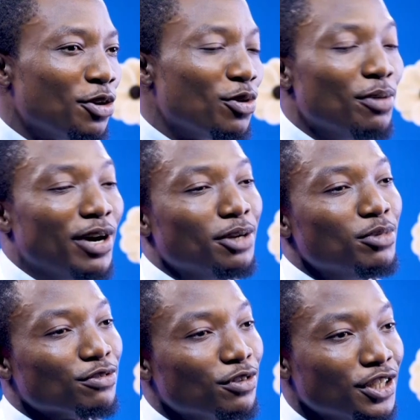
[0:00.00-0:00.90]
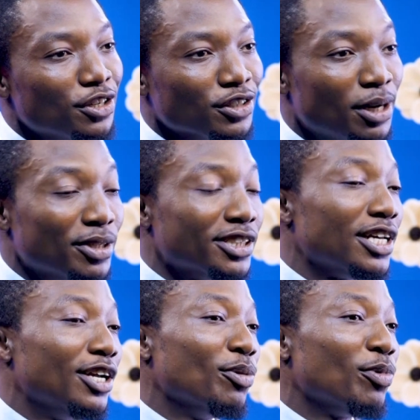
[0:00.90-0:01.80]
Well, my name is Funny Doctor. I'm a
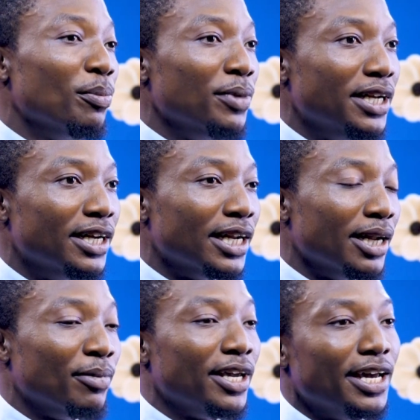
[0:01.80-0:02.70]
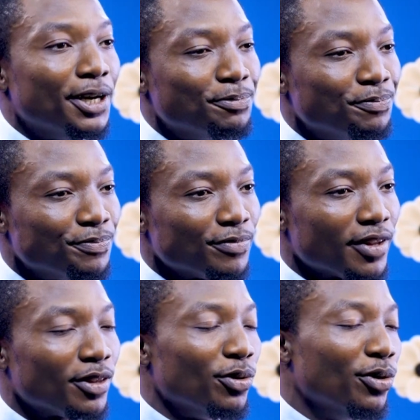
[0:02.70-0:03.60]
stand-up comedian, and I'm here
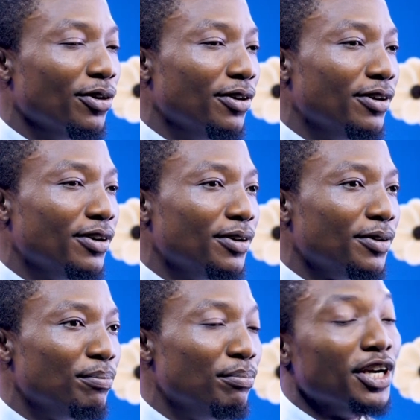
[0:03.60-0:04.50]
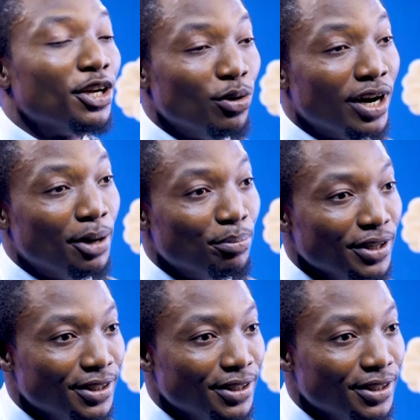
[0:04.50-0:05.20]
to make you happy.